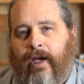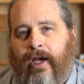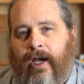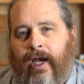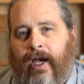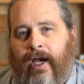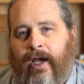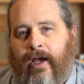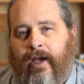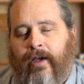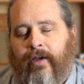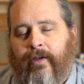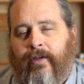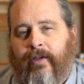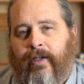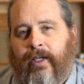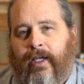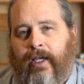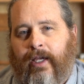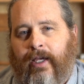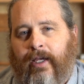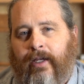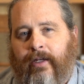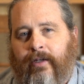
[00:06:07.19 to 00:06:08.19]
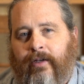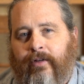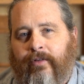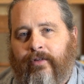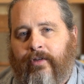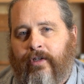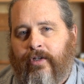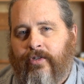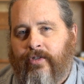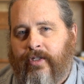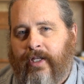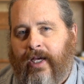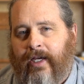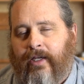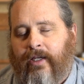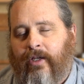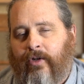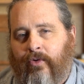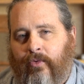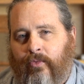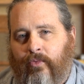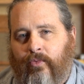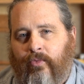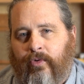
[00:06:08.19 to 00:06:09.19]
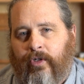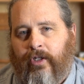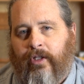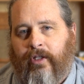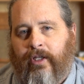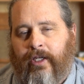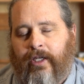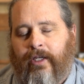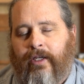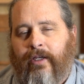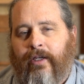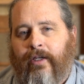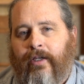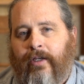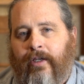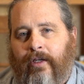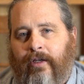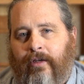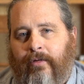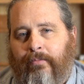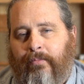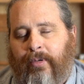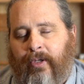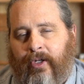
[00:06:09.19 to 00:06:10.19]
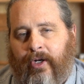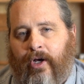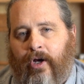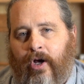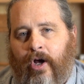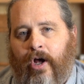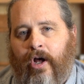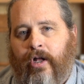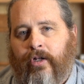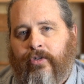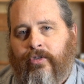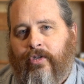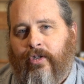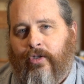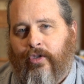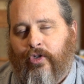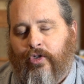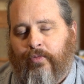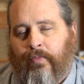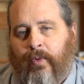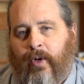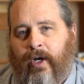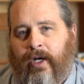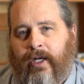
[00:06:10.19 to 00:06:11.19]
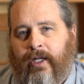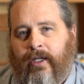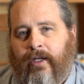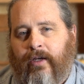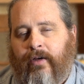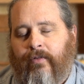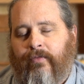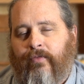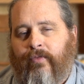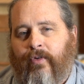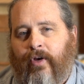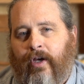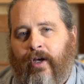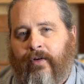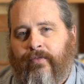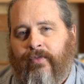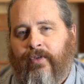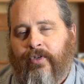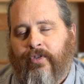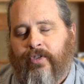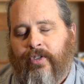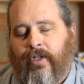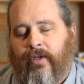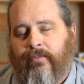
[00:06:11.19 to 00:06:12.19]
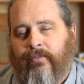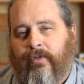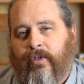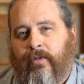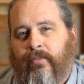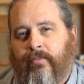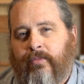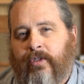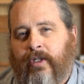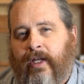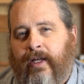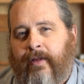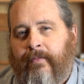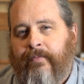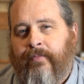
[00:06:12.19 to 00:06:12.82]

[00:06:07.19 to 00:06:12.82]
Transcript: and because that can really put a halt to the spreading of the symptoms.